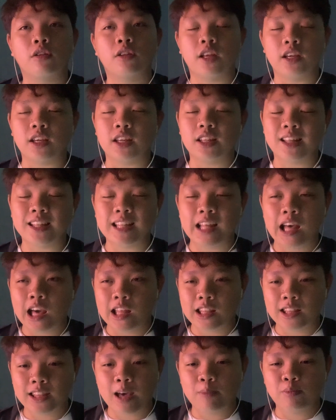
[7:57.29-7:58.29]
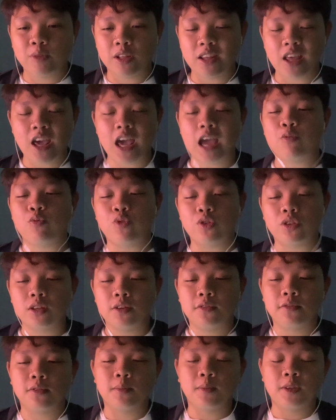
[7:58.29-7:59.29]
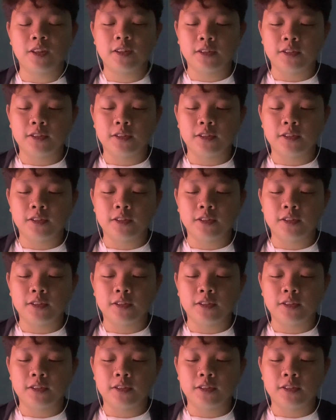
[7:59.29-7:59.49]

Like it had adapted everything from it,